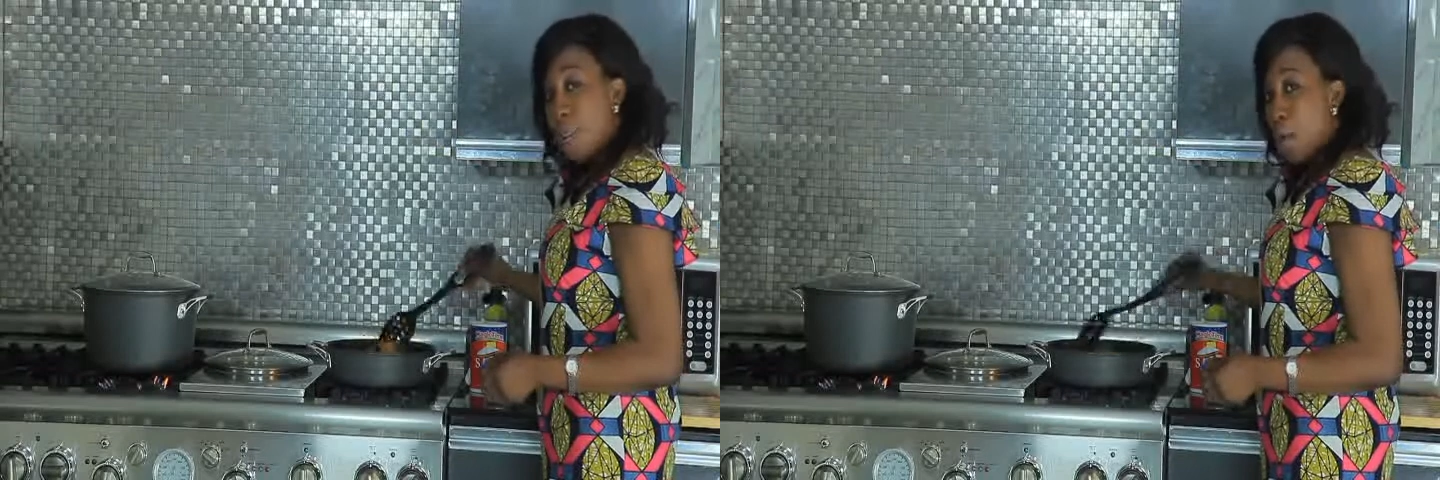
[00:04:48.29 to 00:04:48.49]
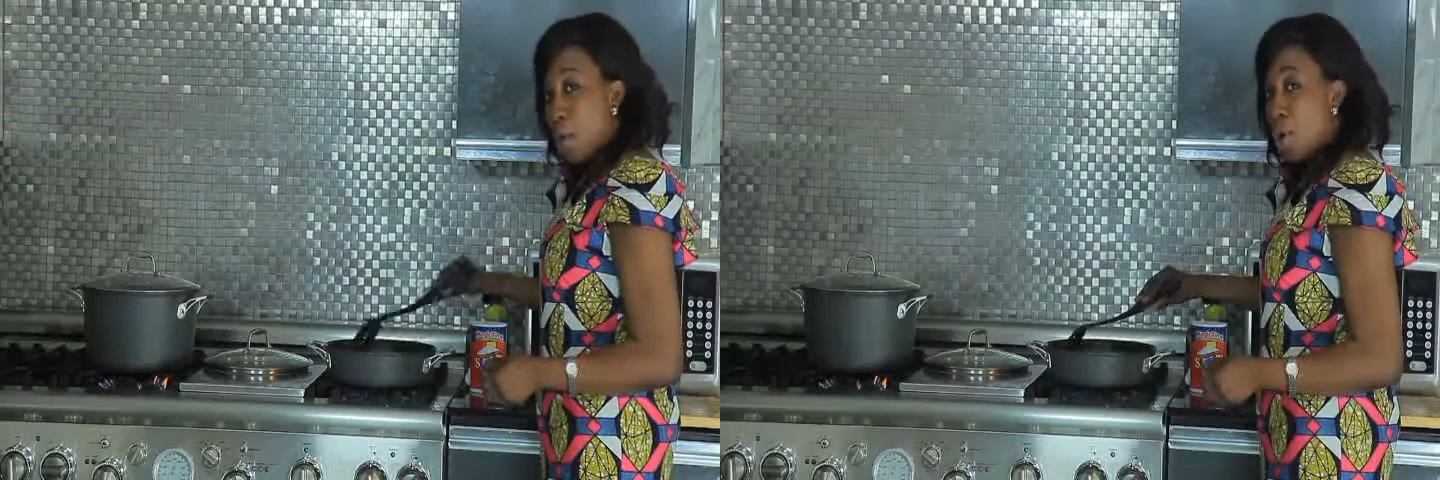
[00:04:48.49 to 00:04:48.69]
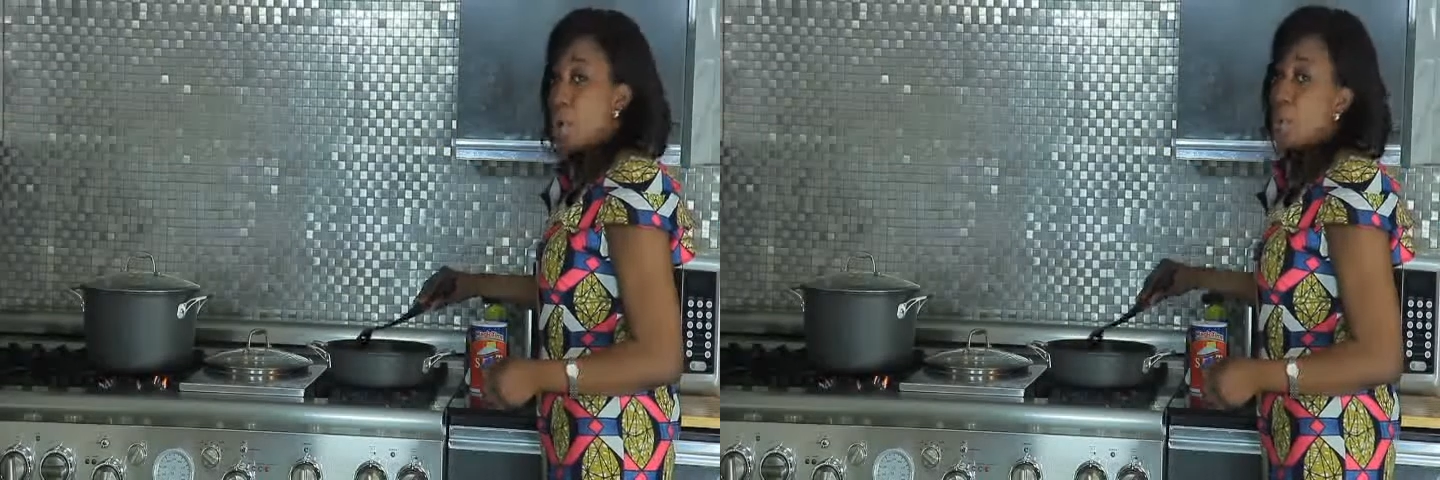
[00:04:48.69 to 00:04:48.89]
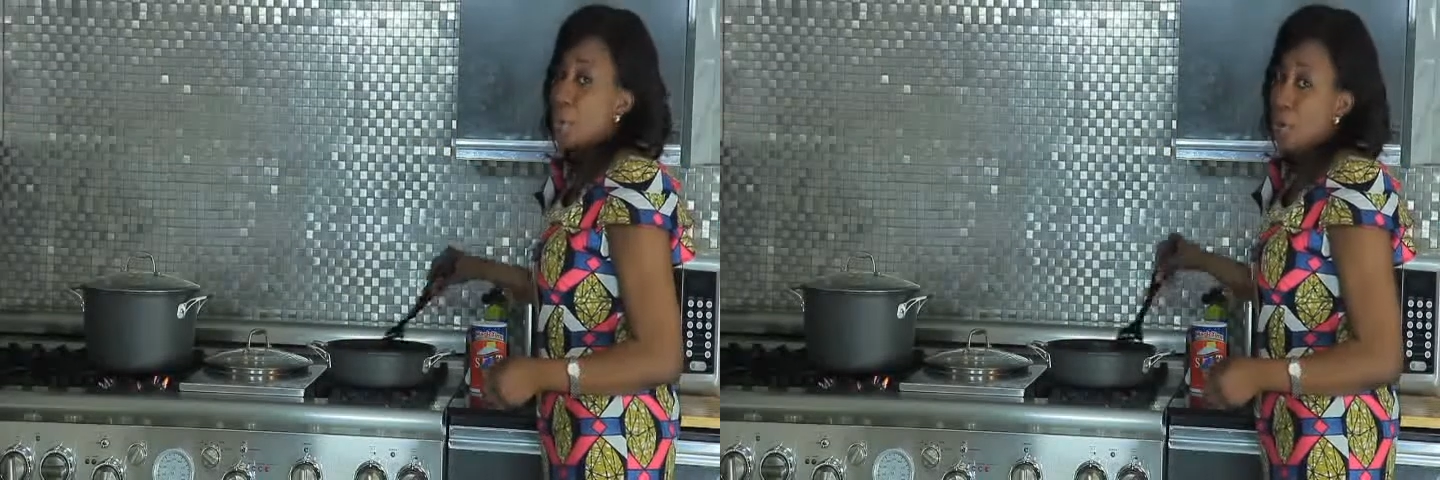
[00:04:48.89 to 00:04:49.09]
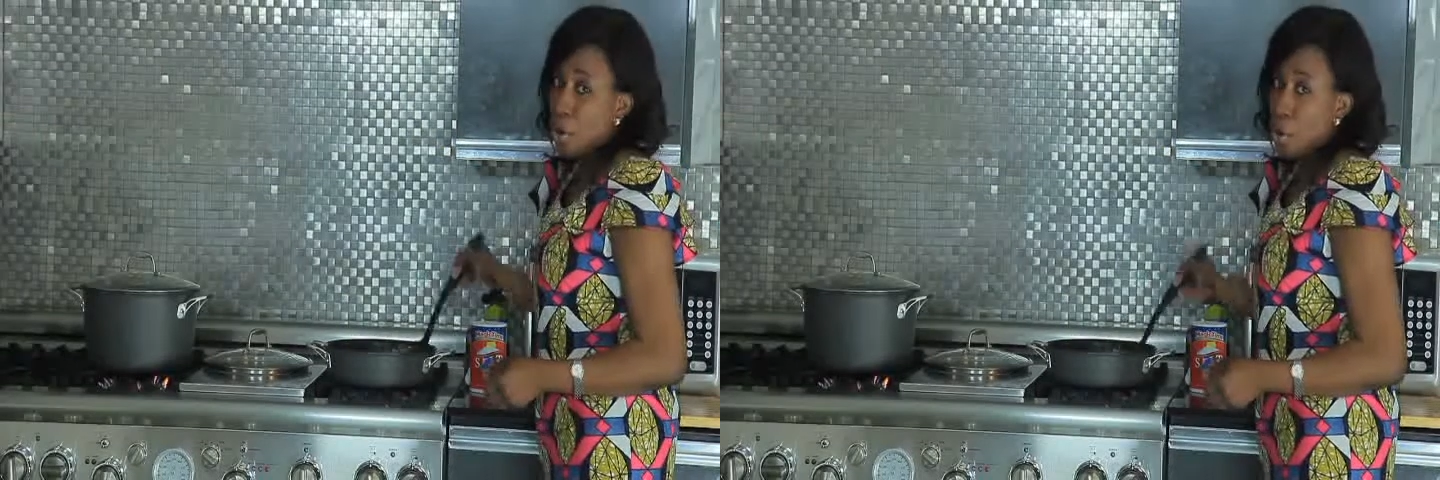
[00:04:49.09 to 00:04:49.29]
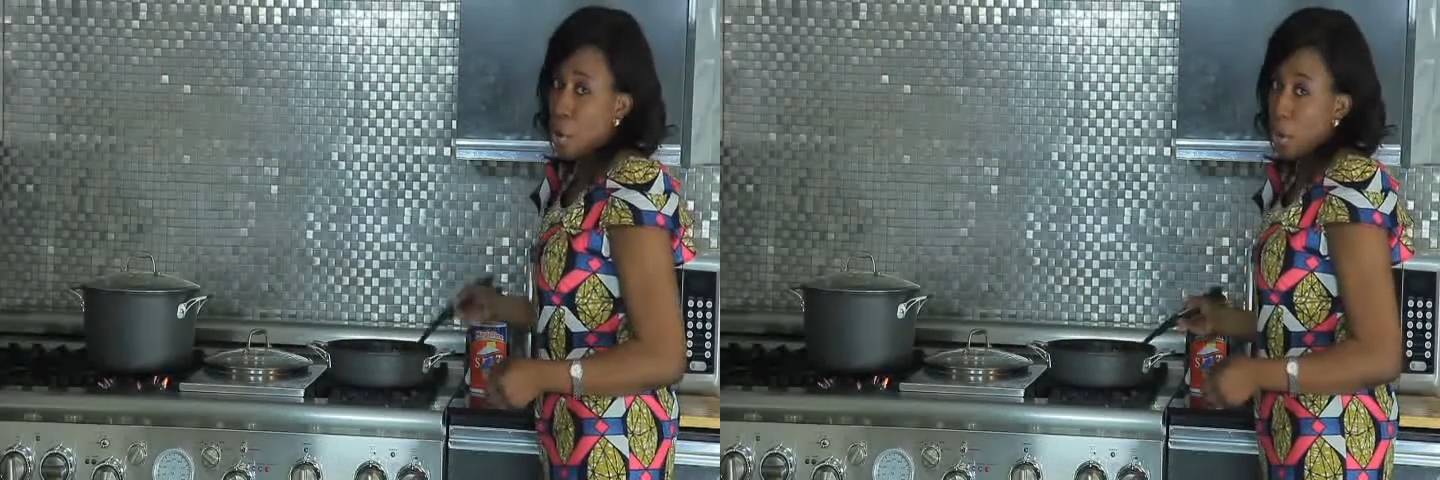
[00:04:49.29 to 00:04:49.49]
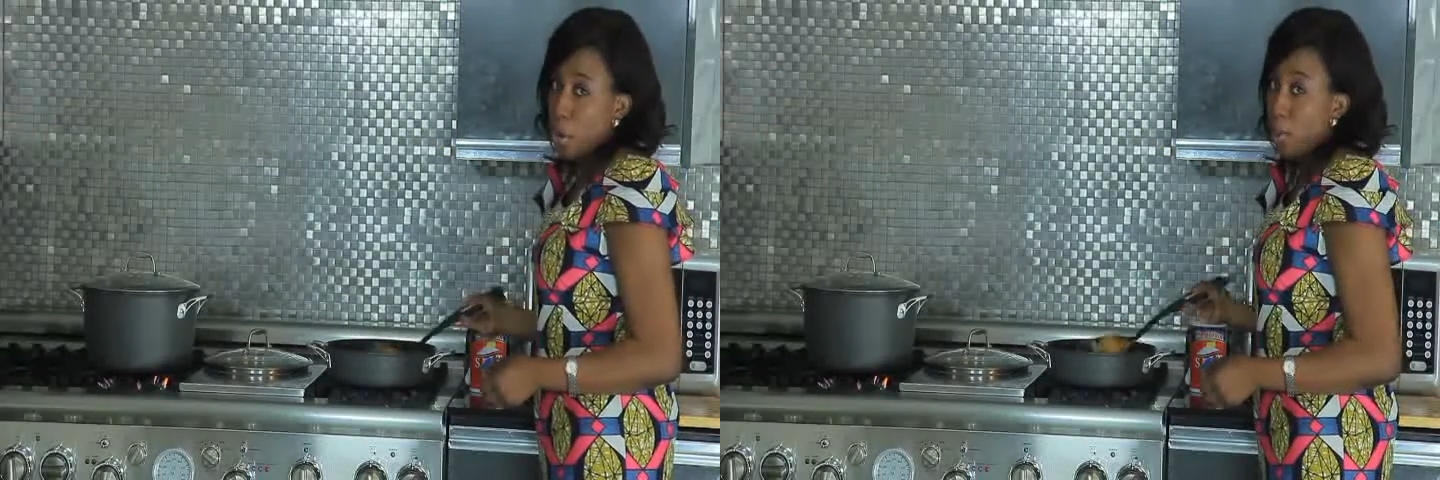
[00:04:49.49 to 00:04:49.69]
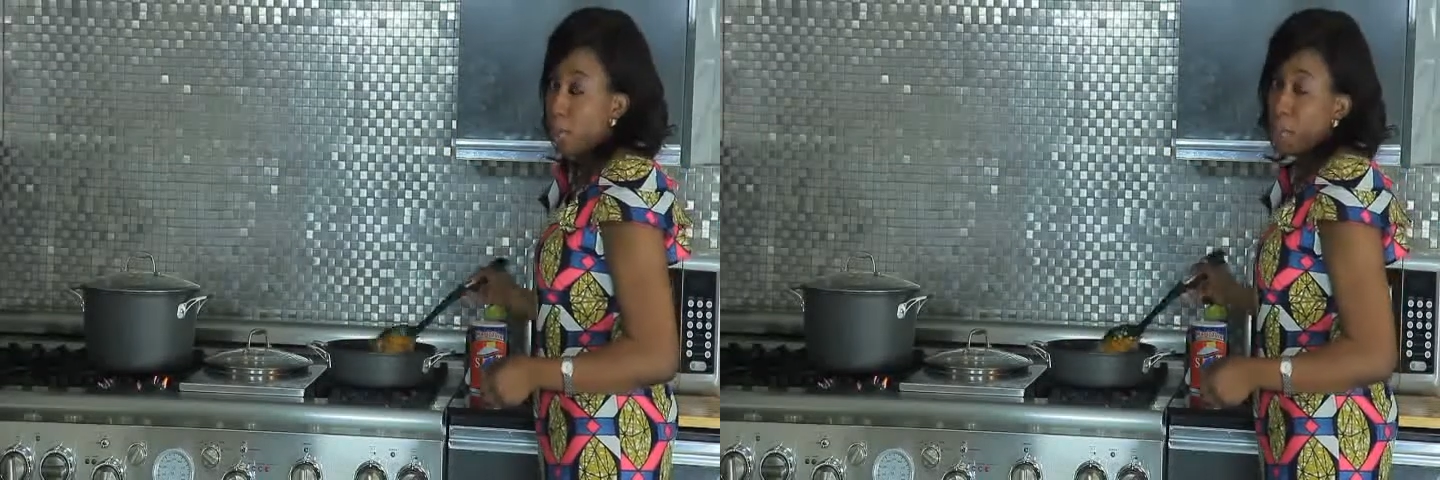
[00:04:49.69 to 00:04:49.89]
palm oil with groundnut oil,
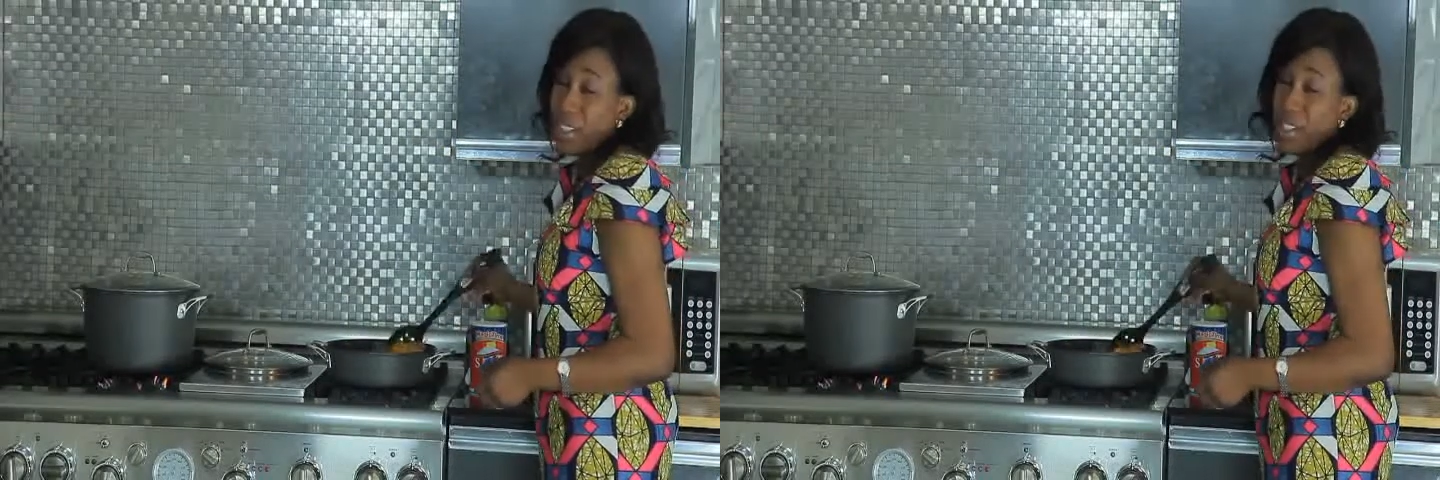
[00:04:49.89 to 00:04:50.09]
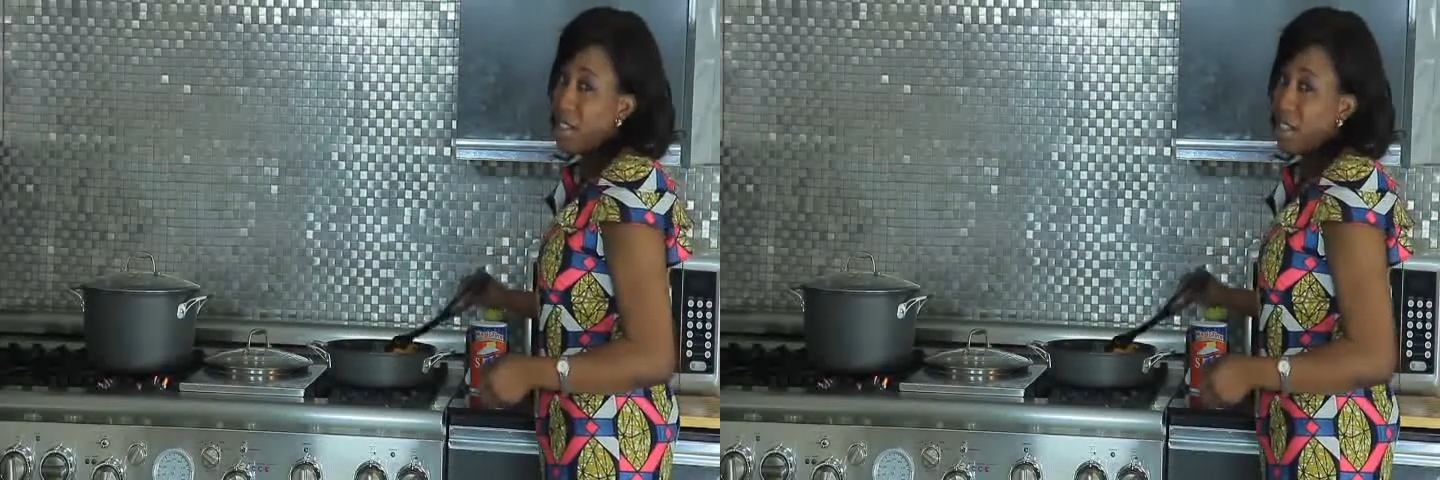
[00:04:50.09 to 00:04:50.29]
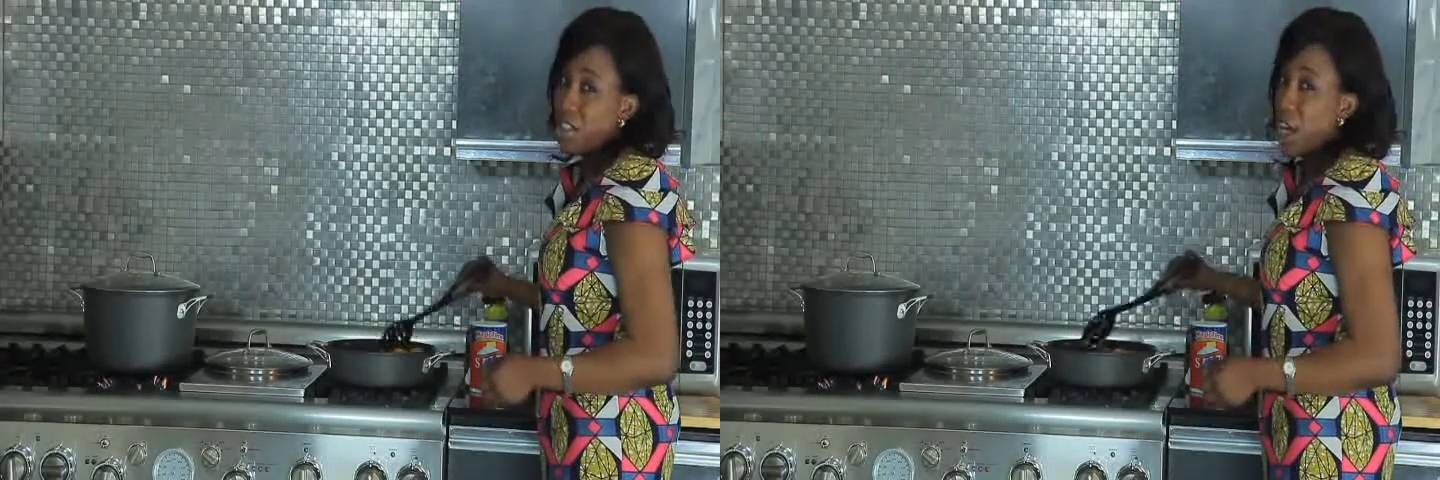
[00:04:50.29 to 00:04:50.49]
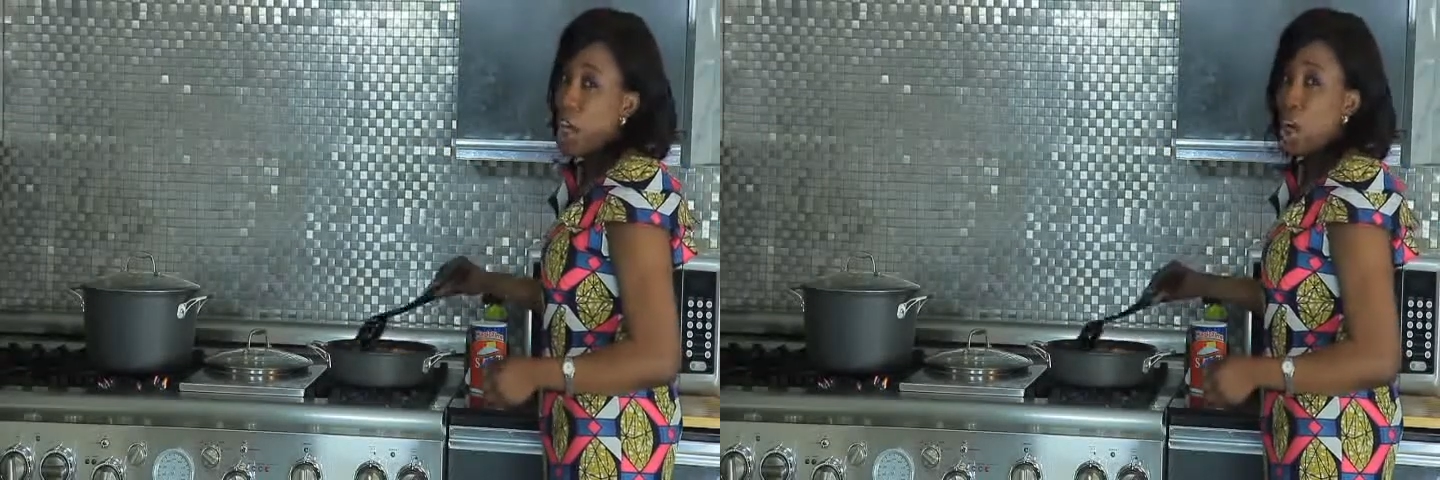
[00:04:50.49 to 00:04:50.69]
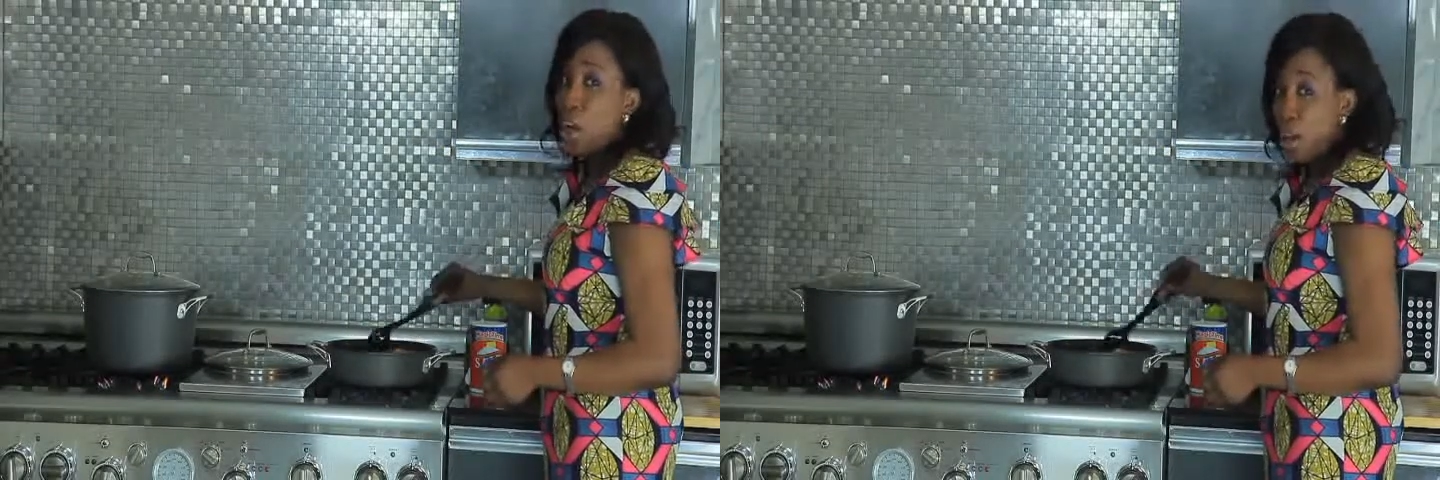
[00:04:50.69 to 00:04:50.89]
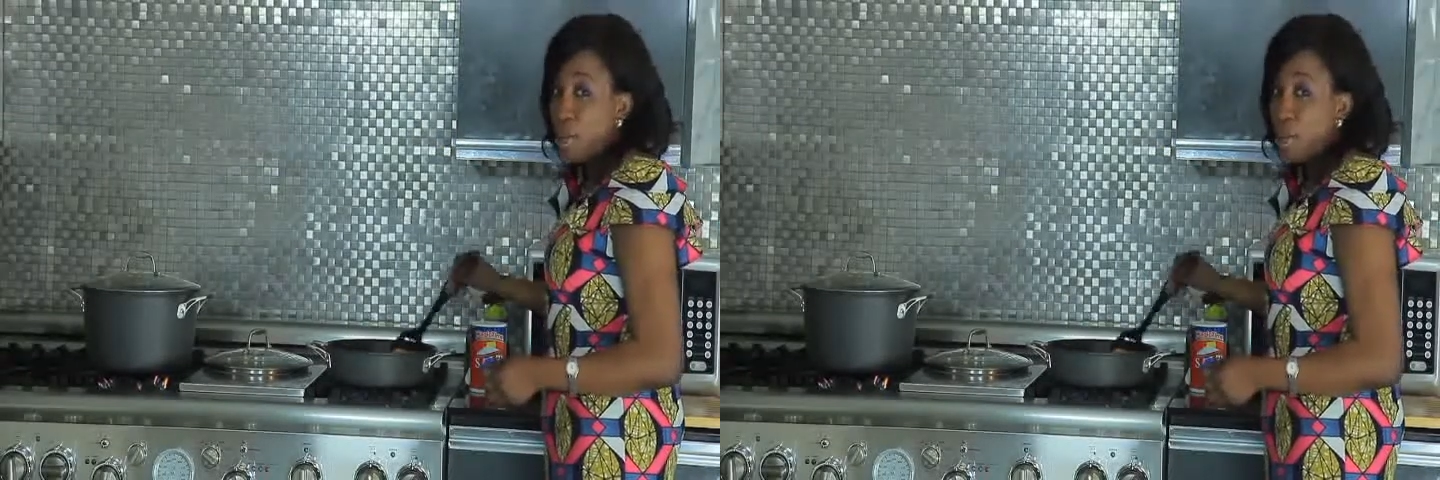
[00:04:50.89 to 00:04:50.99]
but for this dish, I love